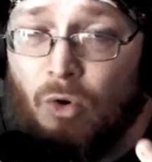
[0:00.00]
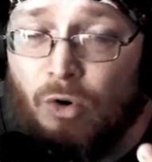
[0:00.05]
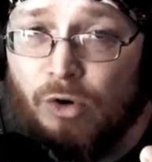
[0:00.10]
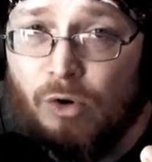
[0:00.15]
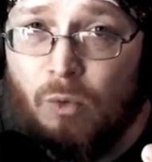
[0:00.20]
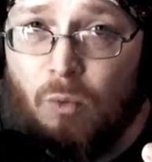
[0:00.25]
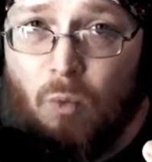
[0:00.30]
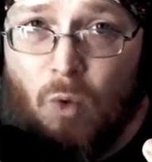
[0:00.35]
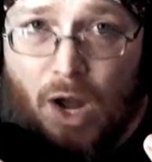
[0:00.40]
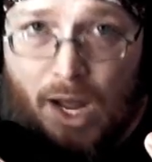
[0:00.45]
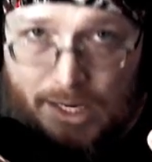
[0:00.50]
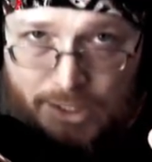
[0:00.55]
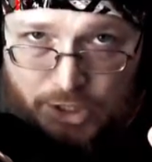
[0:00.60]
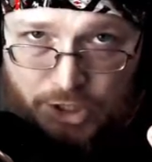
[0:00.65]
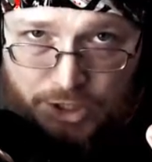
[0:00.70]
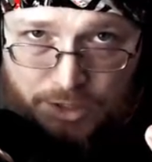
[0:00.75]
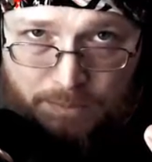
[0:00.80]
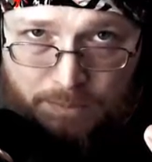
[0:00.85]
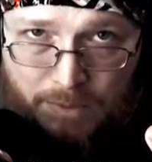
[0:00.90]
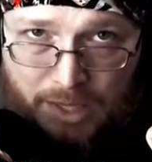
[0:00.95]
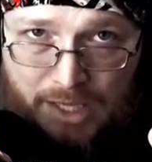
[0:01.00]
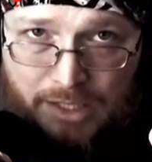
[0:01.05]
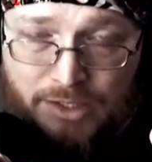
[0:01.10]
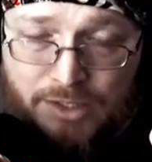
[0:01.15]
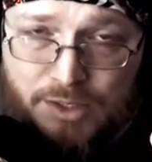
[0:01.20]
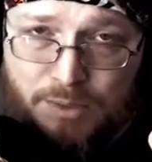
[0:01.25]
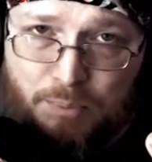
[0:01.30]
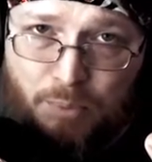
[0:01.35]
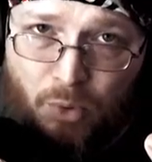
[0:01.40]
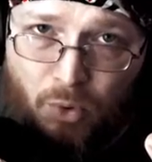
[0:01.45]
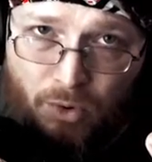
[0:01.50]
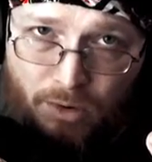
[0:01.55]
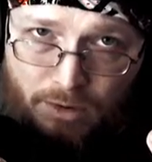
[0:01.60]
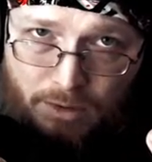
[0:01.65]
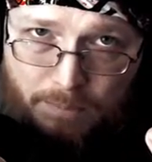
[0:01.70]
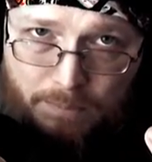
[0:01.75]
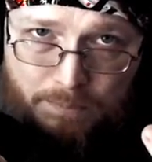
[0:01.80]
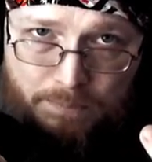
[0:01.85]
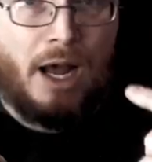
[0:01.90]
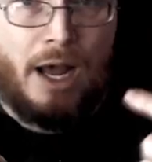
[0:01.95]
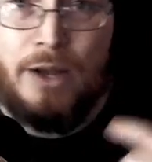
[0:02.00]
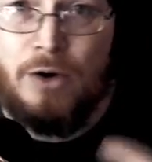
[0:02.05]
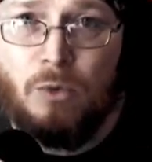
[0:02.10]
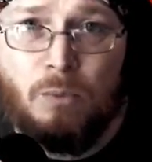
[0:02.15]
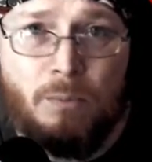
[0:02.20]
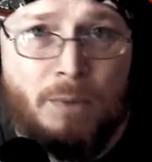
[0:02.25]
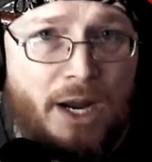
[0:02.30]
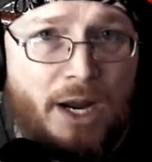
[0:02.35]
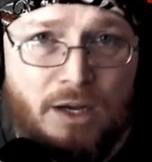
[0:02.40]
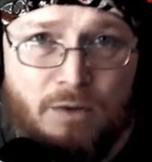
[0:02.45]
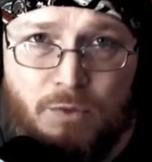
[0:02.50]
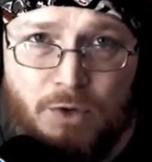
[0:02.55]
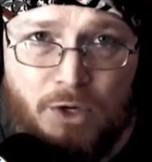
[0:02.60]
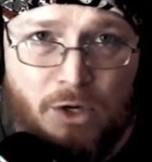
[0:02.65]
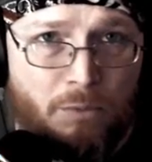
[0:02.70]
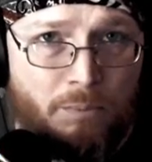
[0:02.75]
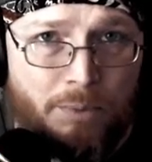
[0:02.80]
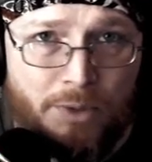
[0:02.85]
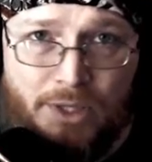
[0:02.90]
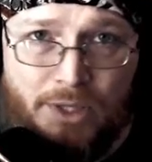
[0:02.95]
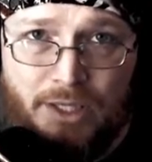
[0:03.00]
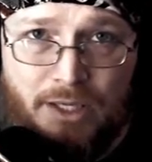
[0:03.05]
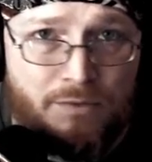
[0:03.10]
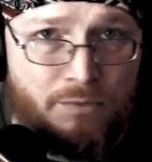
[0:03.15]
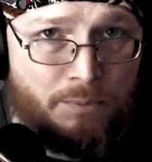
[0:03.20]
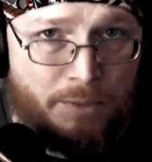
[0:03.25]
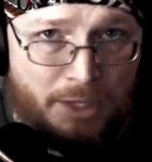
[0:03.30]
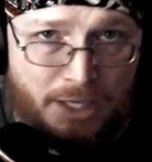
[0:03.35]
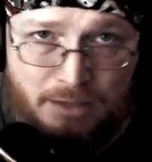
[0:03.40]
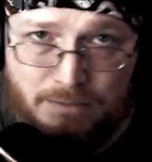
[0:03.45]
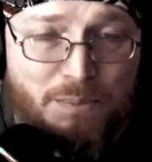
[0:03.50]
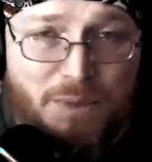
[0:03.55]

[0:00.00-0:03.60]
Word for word: or to watch him and support him. I don't mind if you don't believe me